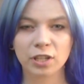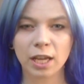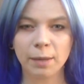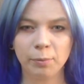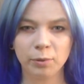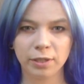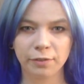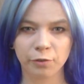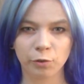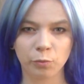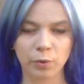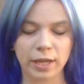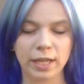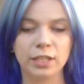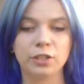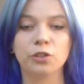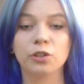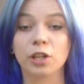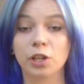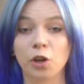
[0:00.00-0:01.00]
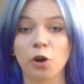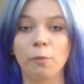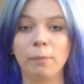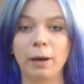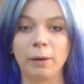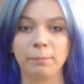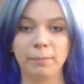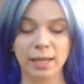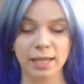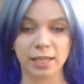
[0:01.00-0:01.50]
a couple different ways you can go
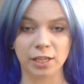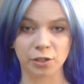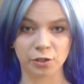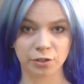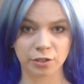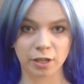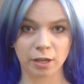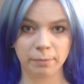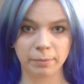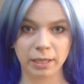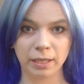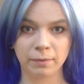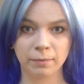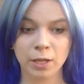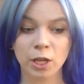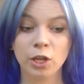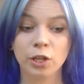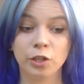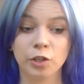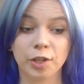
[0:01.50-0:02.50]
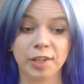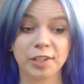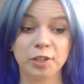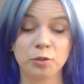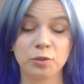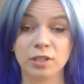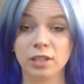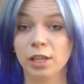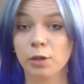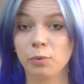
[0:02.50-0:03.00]
about making your zombie. You can
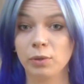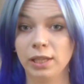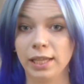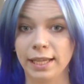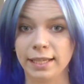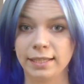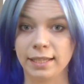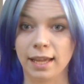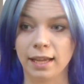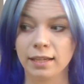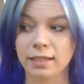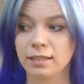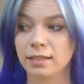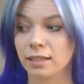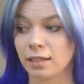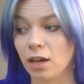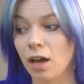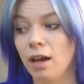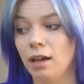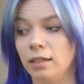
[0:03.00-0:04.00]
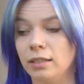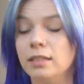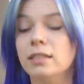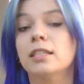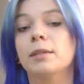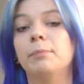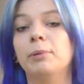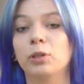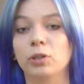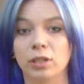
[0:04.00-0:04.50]
use liquid latex and cotton
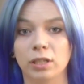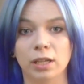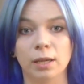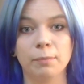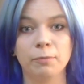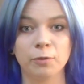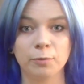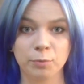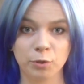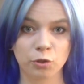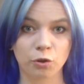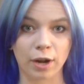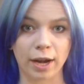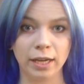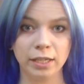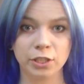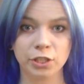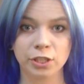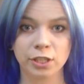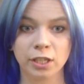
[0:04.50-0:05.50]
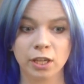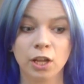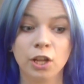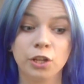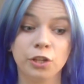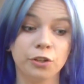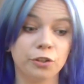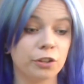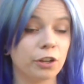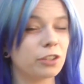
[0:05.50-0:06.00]
to build it up from scratch.
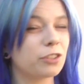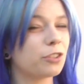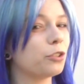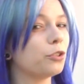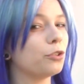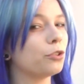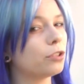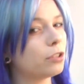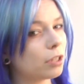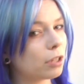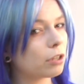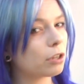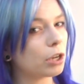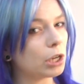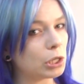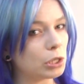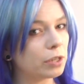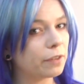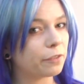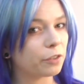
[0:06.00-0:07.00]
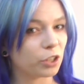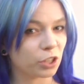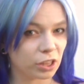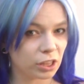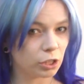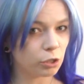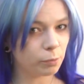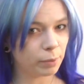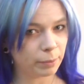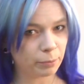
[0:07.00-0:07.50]
You can also use silicone if you're a
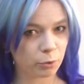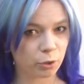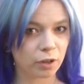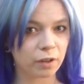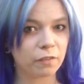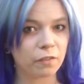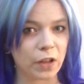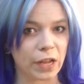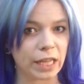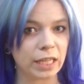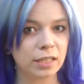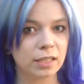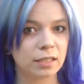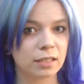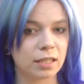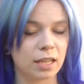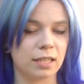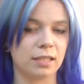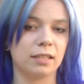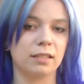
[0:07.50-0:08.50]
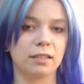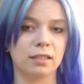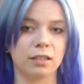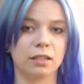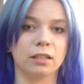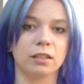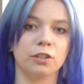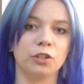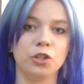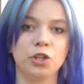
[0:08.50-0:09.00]
little bit more advanced, as it's
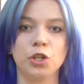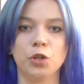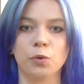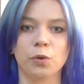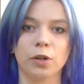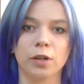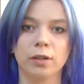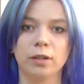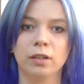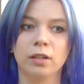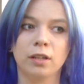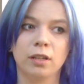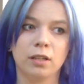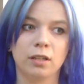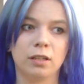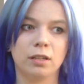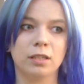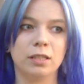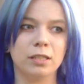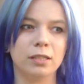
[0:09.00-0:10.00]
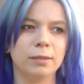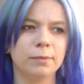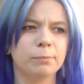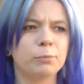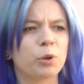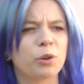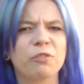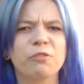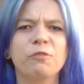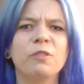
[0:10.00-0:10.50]
a newer,
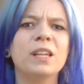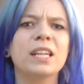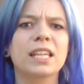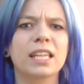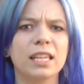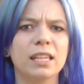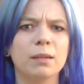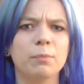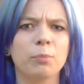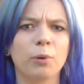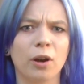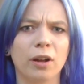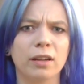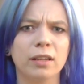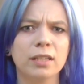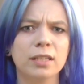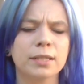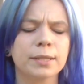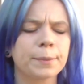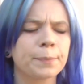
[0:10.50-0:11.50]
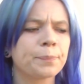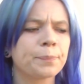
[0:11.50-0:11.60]
more finicky product.